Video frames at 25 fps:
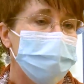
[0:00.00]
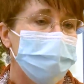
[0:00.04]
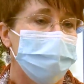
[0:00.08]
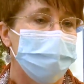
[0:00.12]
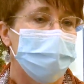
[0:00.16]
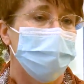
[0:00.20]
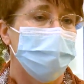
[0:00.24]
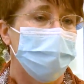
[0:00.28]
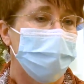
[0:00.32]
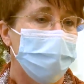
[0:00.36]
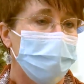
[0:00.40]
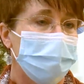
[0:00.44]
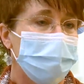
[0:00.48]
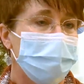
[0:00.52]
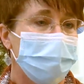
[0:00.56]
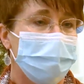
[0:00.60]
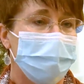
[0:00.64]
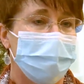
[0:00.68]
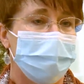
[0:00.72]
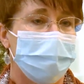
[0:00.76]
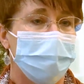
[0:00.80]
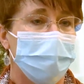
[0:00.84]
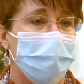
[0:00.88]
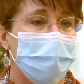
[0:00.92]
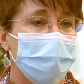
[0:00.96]
something warm that they
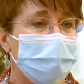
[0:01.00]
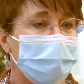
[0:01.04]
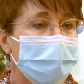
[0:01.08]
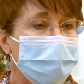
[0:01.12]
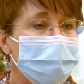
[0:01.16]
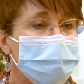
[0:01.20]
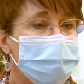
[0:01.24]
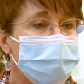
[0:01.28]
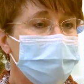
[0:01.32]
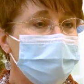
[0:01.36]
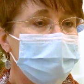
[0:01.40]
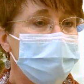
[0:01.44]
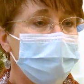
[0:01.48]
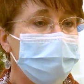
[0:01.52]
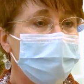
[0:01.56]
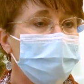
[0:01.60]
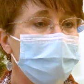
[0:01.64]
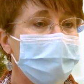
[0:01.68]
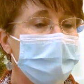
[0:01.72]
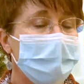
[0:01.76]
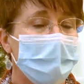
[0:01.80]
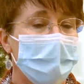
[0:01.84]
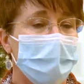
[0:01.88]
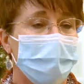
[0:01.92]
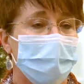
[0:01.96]
can hold on to
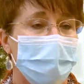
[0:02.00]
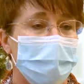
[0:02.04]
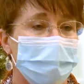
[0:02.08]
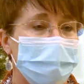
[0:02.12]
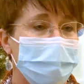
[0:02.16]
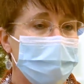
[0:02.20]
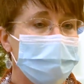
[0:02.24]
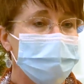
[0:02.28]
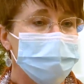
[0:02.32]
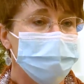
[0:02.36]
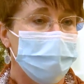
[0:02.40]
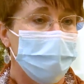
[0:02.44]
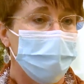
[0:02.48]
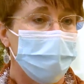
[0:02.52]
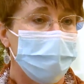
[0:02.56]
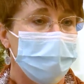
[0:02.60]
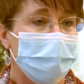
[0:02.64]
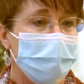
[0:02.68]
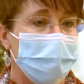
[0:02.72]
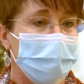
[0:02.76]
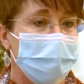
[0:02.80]
while that is going